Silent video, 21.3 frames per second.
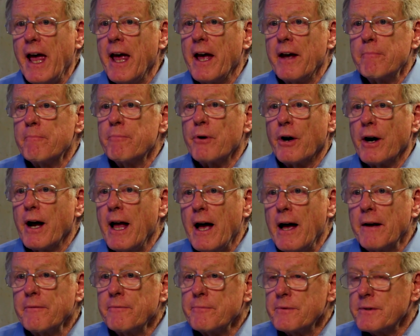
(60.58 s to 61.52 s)
and
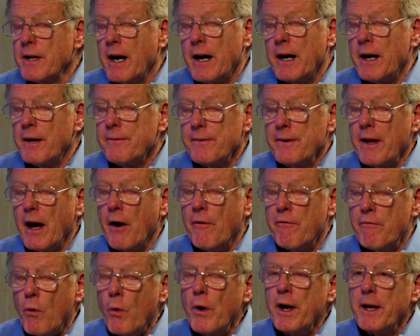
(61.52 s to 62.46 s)
perhaps uh,
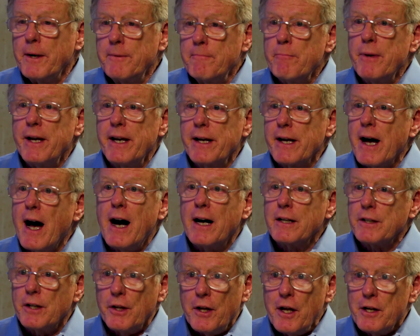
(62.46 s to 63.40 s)
avoid being a
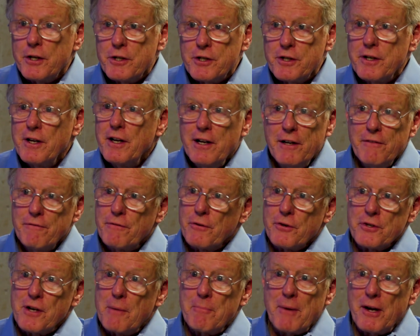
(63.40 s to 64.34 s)
hot lunch
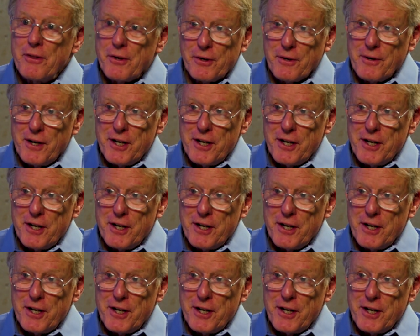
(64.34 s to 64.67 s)
for some other